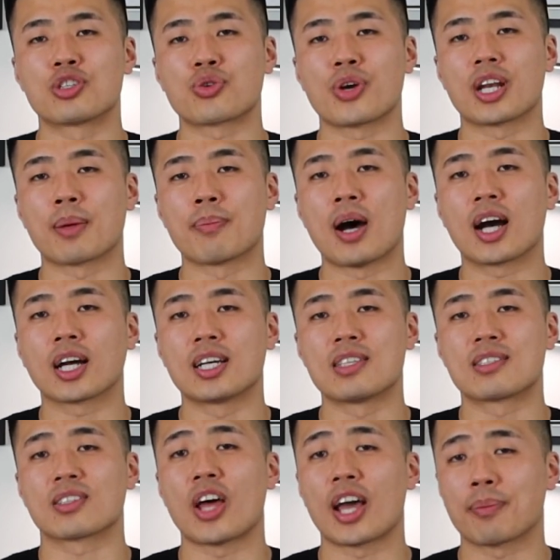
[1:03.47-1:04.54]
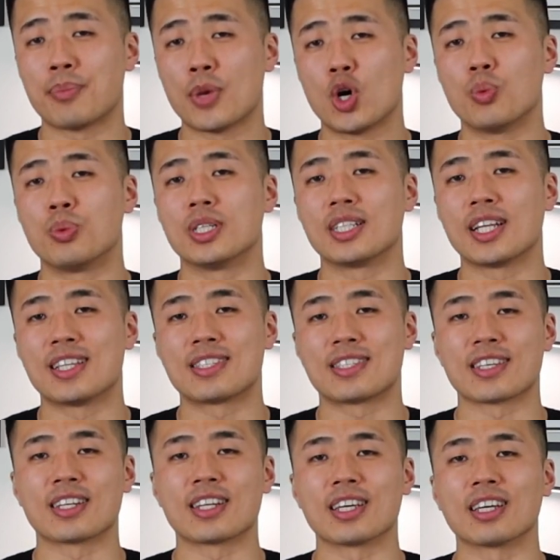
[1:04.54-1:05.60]
Australian markets like Melbourne and
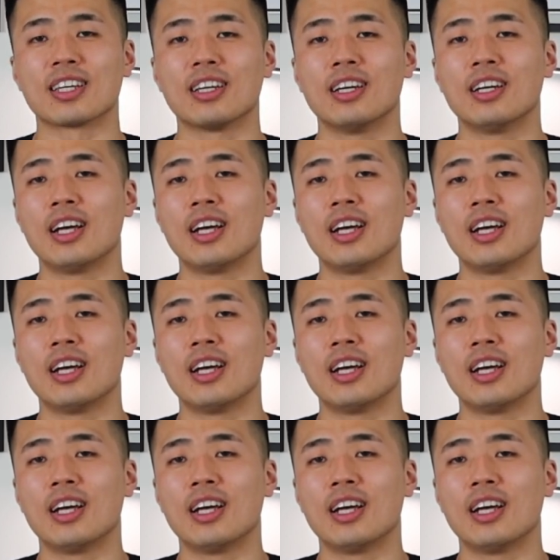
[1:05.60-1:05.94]
Sydney.